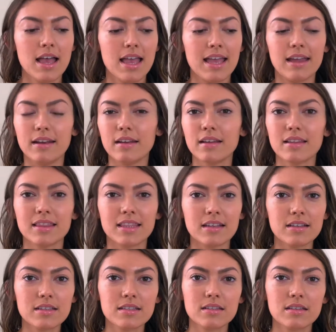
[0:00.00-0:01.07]
And
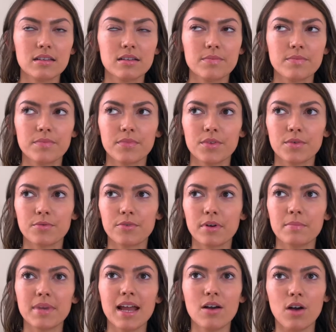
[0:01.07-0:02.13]
this, from
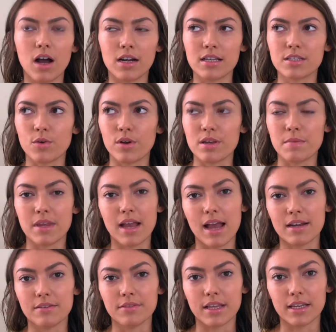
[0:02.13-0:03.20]
now on, it's going to be
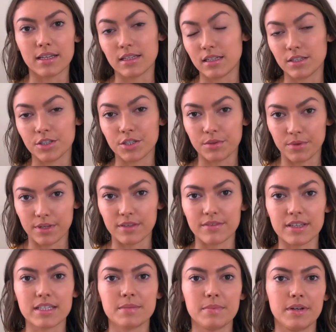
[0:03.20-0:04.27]
kind of like an intuitive
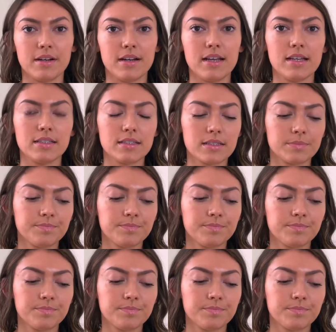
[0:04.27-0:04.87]
experience.